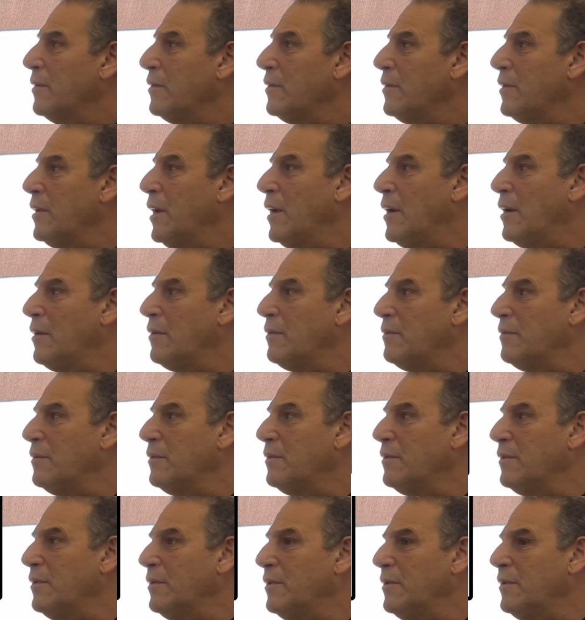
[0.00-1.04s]
Now,
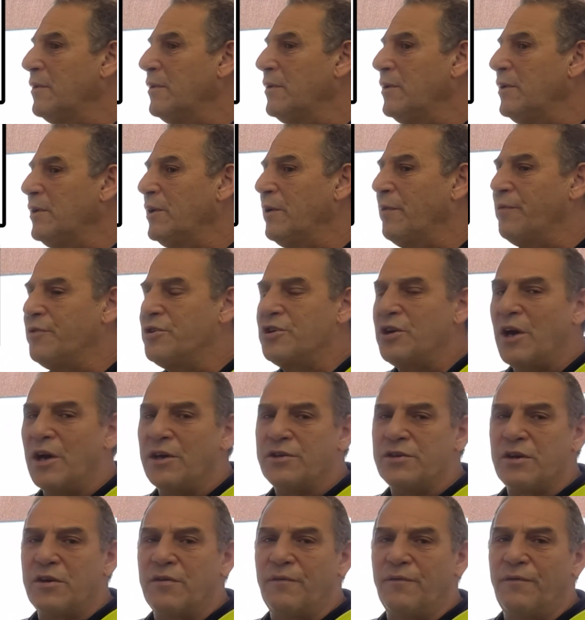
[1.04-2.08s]
you've
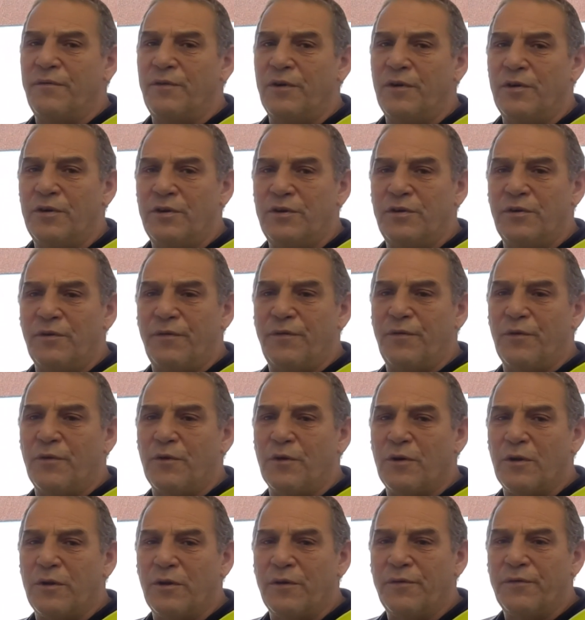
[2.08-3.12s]
just converted your
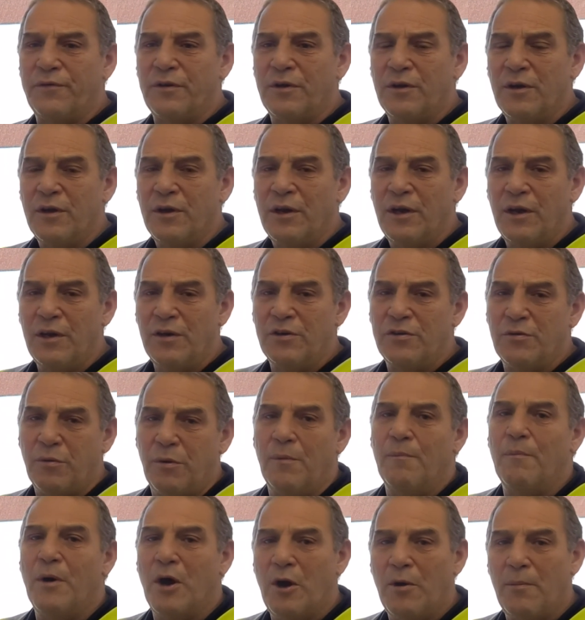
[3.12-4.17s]
forklift into a
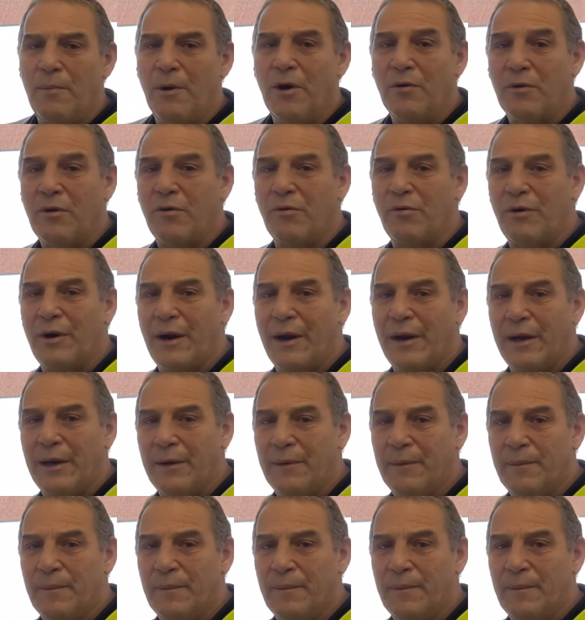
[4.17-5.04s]
mobile crane.